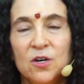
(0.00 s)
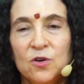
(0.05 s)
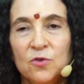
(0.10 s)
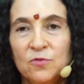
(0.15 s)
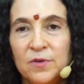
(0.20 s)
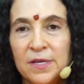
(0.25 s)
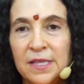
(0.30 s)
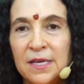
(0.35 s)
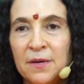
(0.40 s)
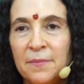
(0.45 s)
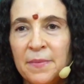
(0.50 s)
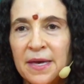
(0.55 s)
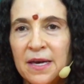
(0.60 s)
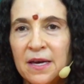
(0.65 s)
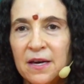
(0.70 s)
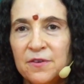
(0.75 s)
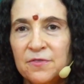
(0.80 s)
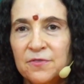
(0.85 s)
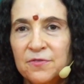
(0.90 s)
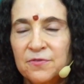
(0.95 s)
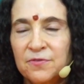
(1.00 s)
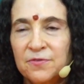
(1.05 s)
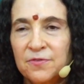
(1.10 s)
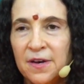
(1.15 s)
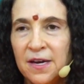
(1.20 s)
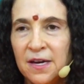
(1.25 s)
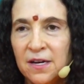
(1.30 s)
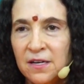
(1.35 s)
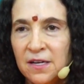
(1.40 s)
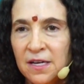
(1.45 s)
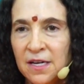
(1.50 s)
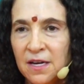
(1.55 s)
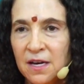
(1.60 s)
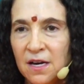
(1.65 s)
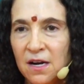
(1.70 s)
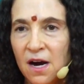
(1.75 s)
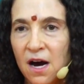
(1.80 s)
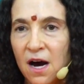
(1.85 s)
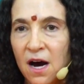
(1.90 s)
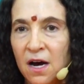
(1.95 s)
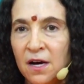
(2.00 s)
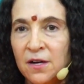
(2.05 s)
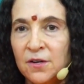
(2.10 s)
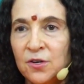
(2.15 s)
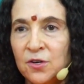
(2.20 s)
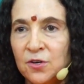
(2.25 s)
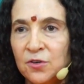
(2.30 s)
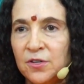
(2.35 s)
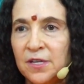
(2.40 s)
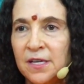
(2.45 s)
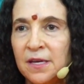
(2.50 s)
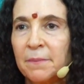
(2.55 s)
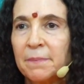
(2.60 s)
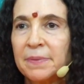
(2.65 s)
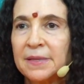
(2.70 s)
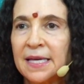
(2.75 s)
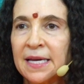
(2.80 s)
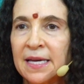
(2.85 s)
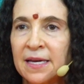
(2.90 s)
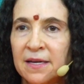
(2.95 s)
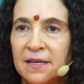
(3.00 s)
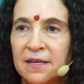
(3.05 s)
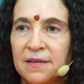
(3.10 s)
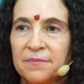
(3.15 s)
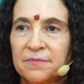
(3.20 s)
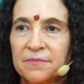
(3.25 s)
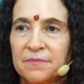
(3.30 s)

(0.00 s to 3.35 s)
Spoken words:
Really make a very concrete plan.